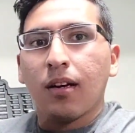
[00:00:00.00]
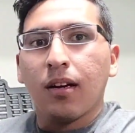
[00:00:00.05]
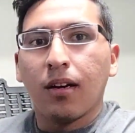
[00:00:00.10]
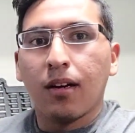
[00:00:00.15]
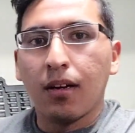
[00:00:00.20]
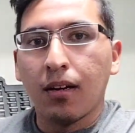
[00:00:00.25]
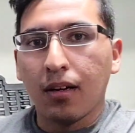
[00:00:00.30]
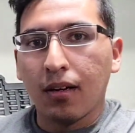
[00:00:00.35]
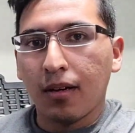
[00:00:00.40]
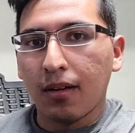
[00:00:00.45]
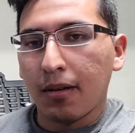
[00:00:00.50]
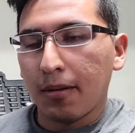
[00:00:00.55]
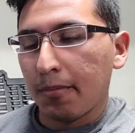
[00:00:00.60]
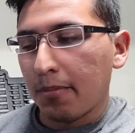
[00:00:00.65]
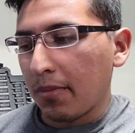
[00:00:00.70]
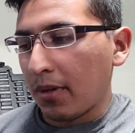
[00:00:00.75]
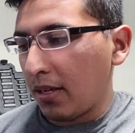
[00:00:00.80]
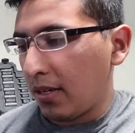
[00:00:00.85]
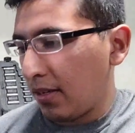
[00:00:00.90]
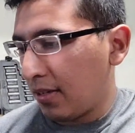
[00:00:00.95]

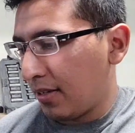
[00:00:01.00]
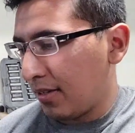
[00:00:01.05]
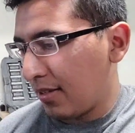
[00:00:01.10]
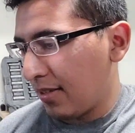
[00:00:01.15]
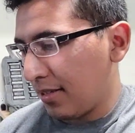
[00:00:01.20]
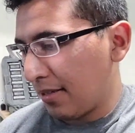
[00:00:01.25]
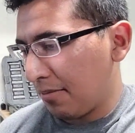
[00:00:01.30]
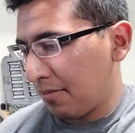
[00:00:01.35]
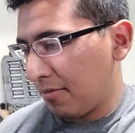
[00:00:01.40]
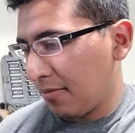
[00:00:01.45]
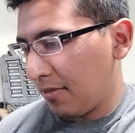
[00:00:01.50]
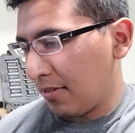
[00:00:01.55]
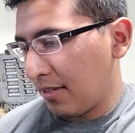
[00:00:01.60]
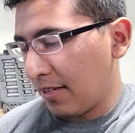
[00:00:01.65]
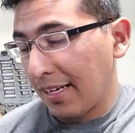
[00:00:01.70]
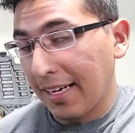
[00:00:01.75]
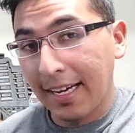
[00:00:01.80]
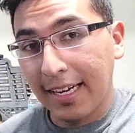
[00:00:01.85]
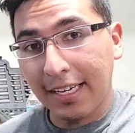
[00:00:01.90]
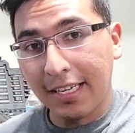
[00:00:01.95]
not
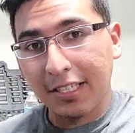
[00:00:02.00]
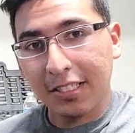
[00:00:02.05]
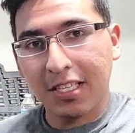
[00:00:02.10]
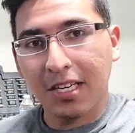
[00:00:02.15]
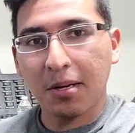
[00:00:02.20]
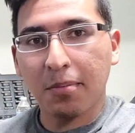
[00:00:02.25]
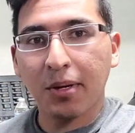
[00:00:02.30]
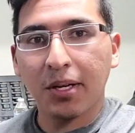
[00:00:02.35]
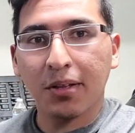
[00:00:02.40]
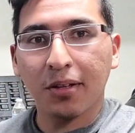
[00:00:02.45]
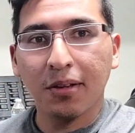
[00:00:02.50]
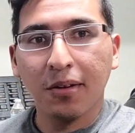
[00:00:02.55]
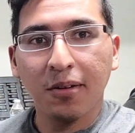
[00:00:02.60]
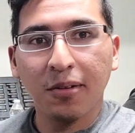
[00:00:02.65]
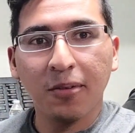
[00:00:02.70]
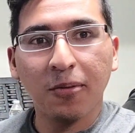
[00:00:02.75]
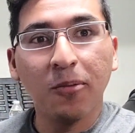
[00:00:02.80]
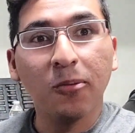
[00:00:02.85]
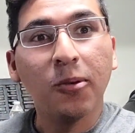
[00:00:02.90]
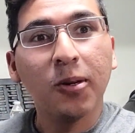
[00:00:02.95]
gonna talk
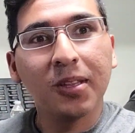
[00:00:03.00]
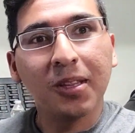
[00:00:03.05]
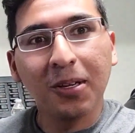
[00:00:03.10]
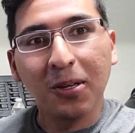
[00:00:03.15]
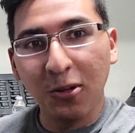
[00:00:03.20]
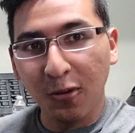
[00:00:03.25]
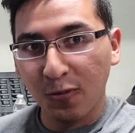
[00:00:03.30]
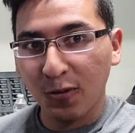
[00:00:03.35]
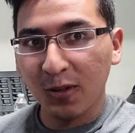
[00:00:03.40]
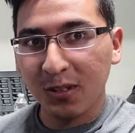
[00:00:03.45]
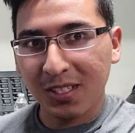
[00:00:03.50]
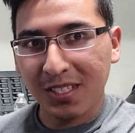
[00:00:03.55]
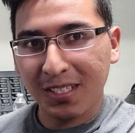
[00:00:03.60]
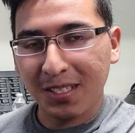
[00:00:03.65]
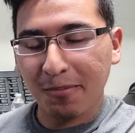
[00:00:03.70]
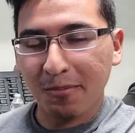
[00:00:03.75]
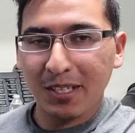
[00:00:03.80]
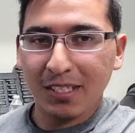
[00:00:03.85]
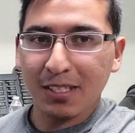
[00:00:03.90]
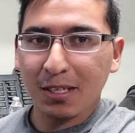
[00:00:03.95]
about what the new fuel
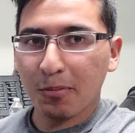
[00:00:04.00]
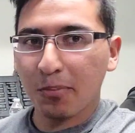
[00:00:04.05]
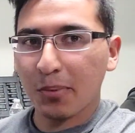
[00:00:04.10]
system is. I'll